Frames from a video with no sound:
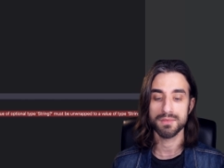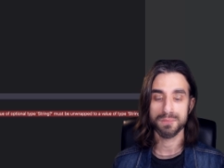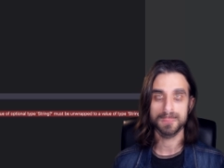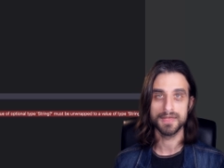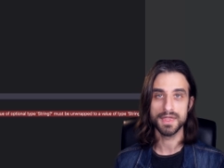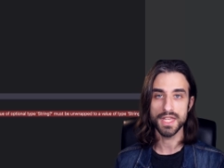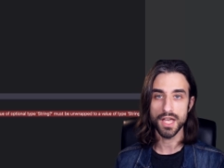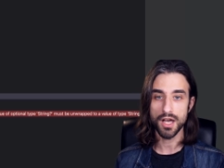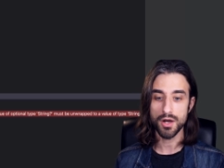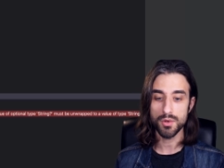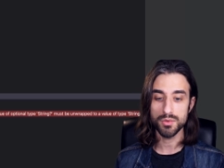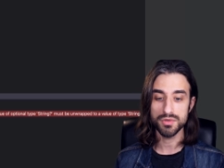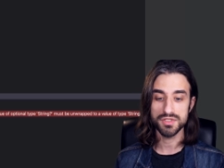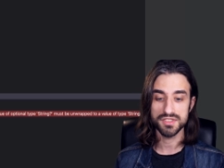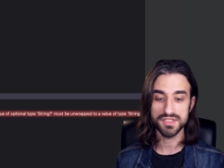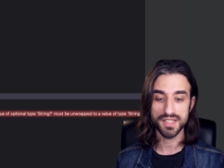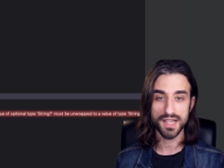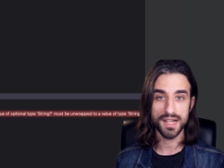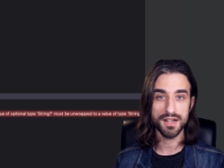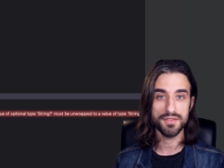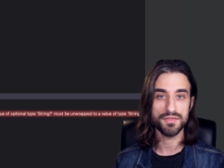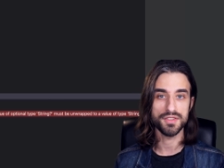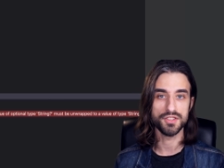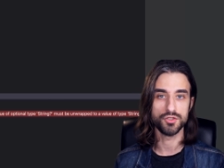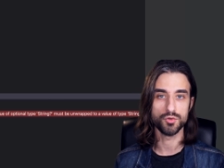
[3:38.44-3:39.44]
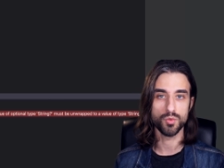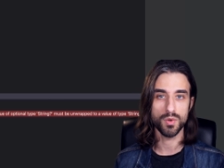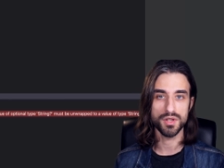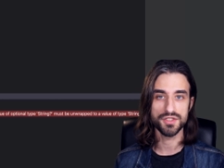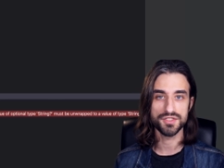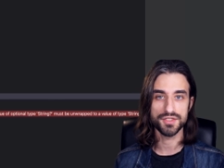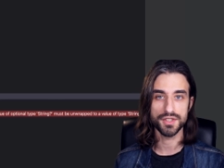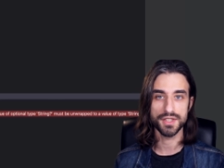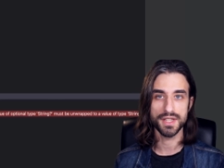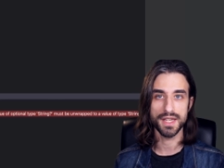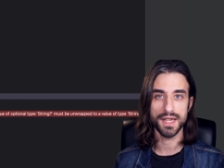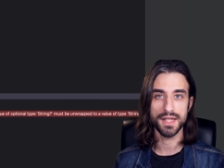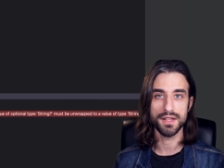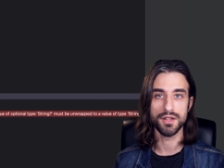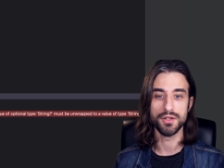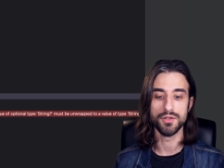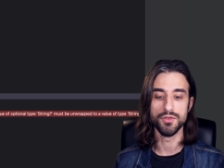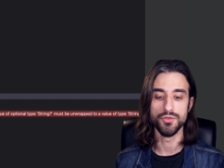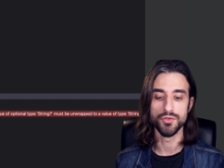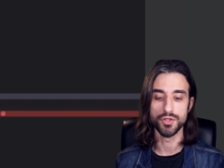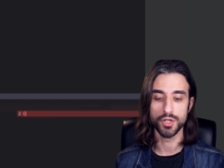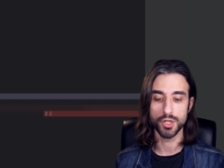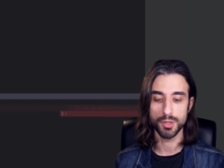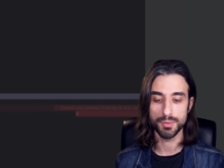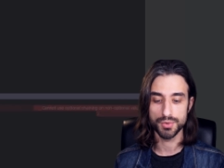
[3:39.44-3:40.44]
now self is once again
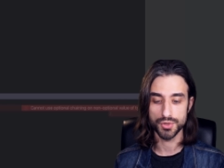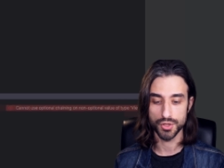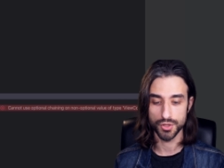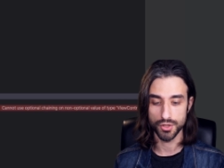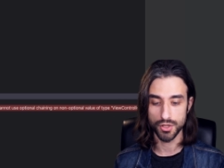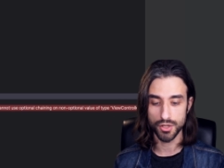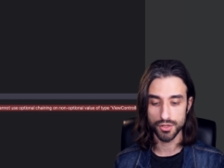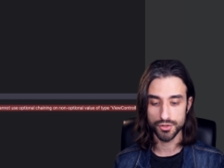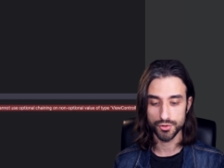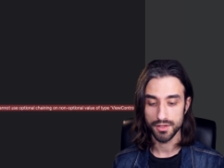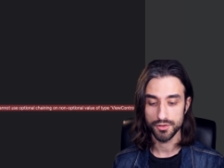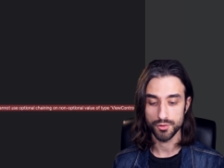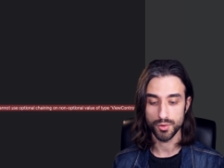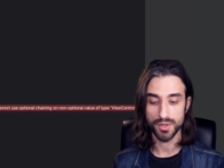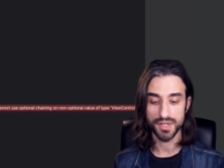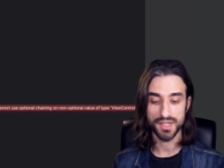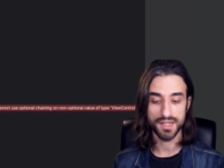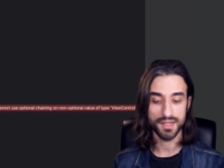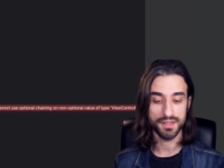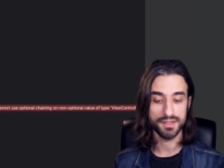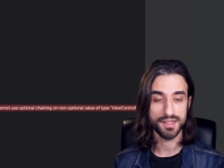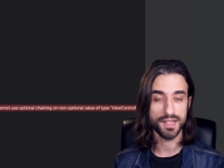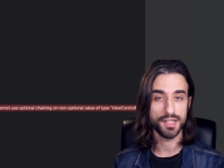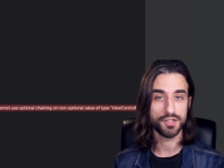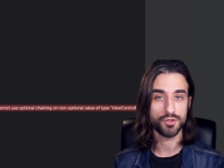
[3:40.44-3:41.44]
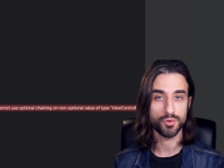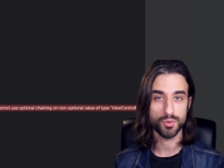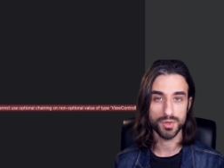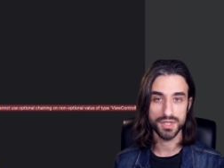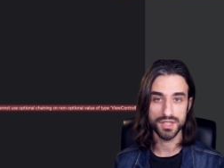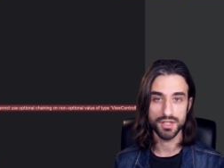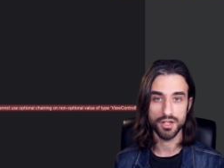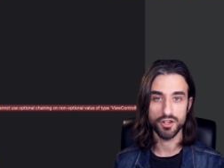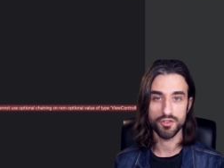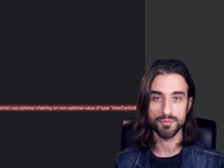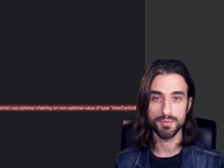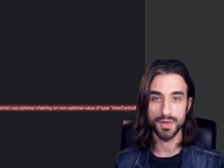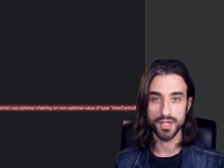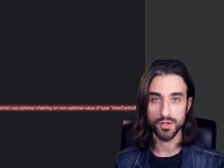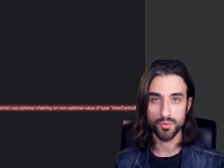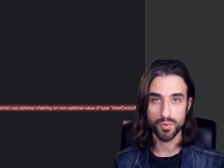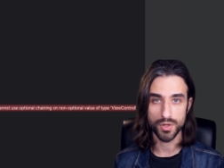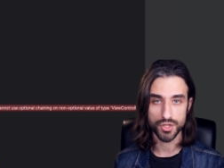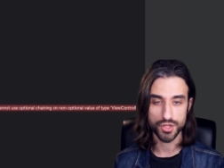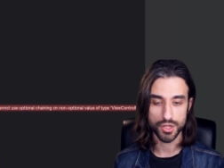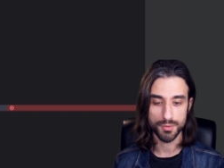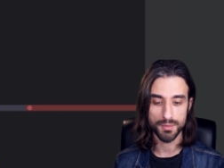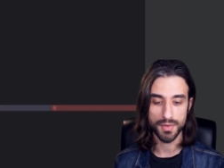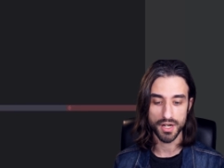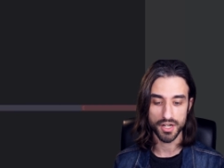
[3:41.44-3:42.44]
non-optional, so I can get rid of my
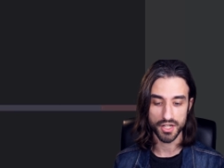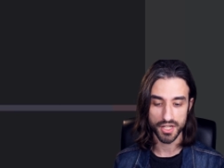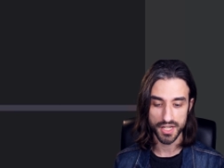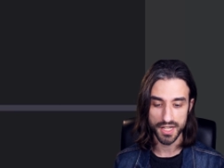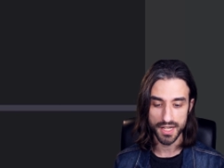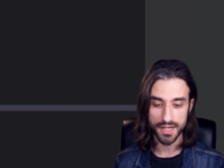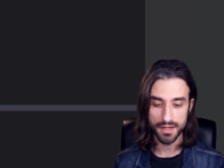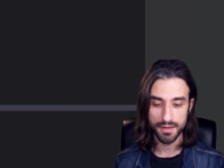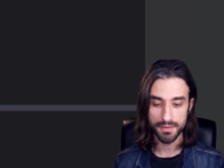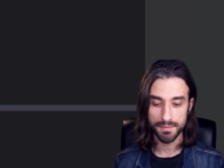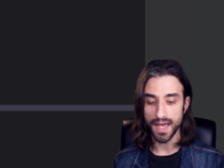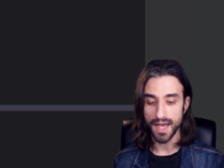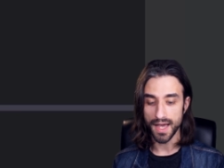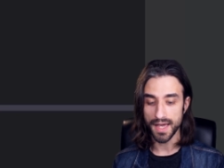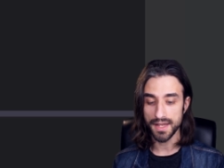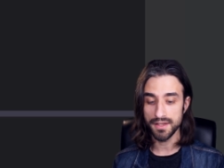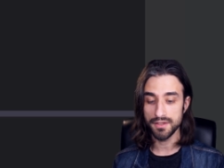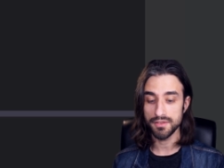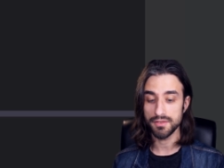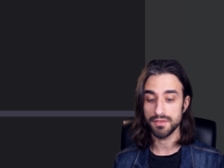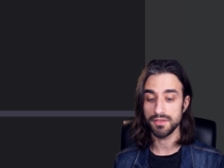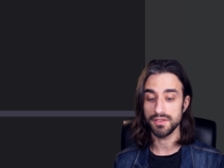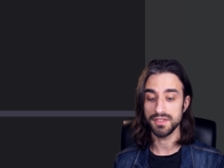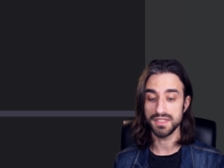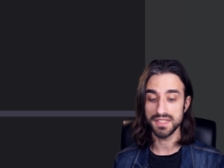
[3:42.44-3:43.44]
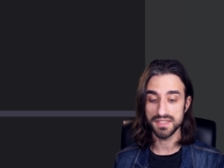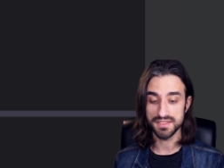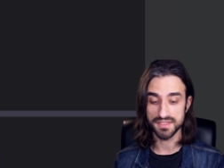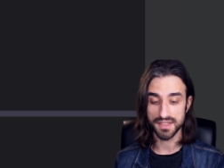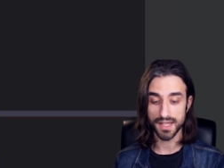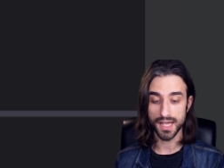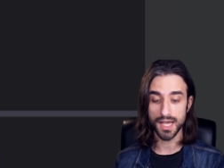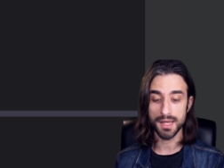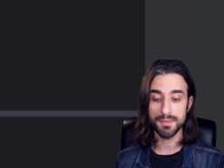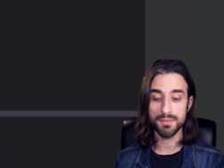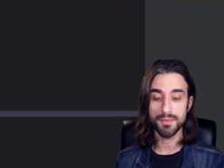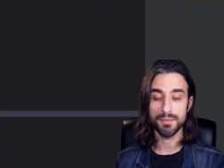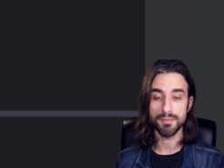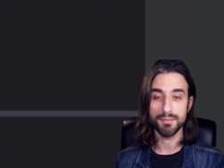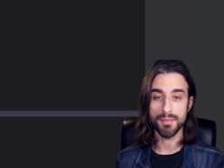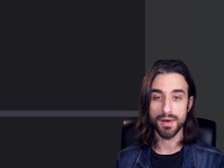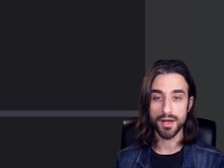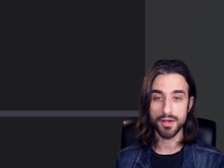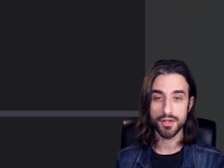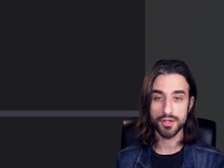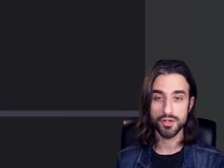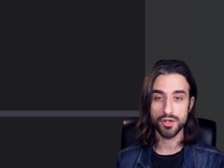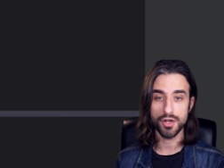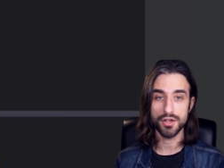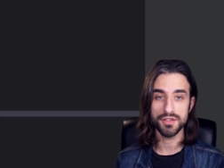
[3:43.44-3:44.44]
question mark here. And this time
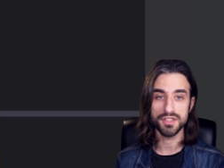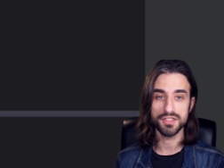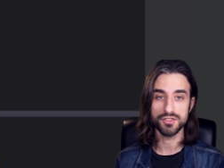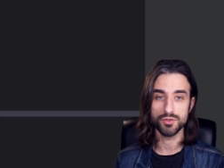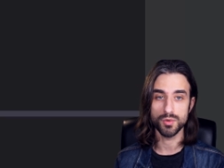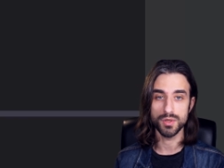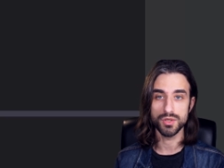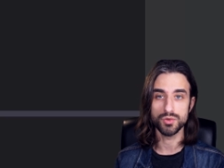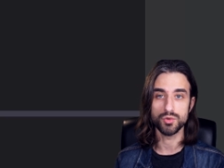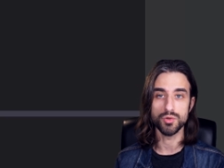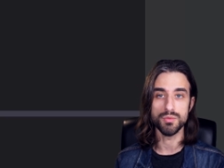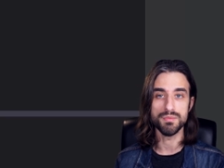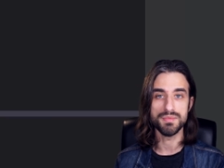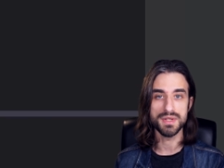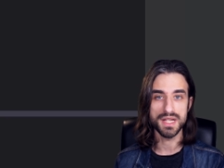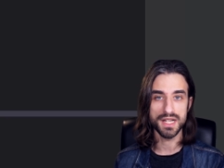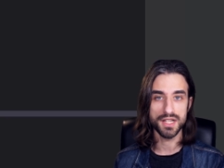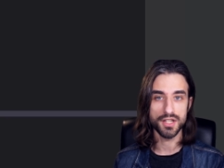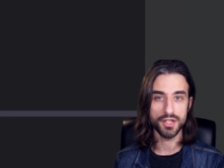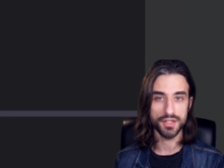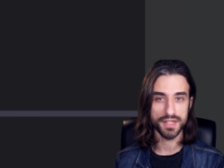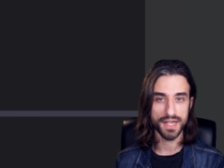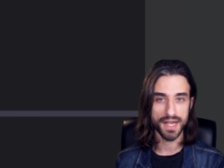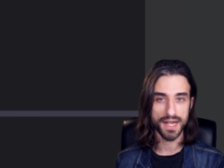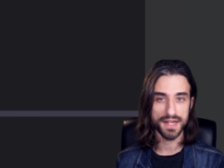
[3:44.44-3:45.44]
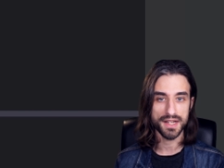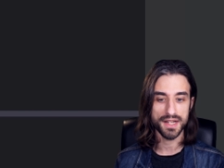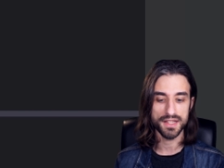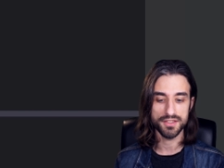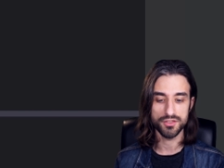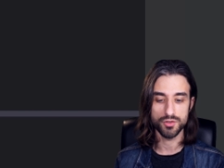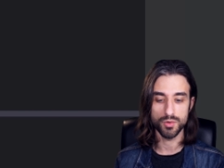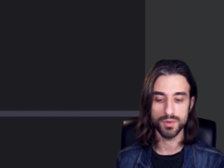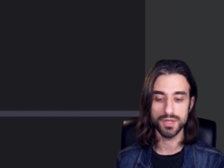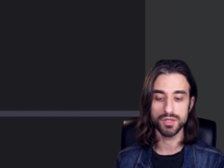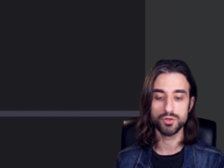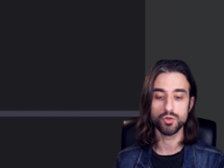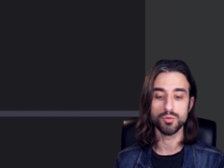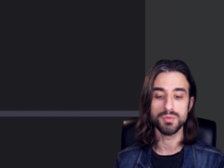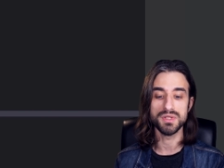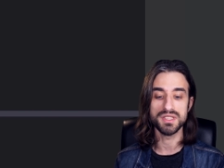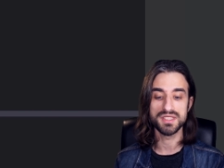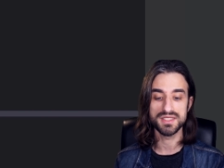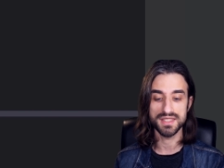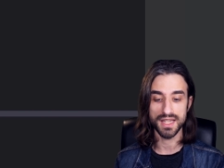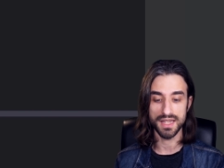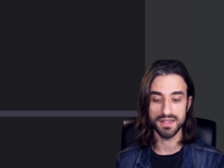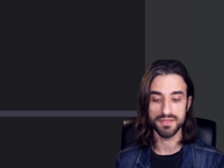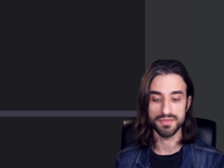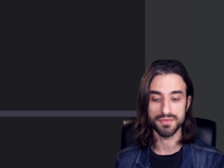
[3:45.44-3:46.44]
my code is going to build again and it's going to be
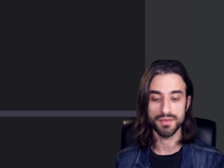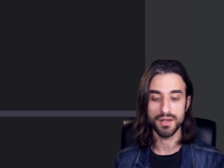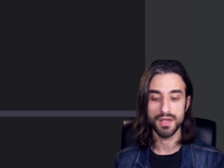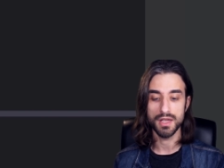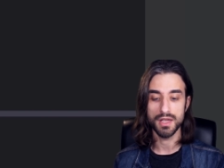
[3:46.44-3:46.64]
safe,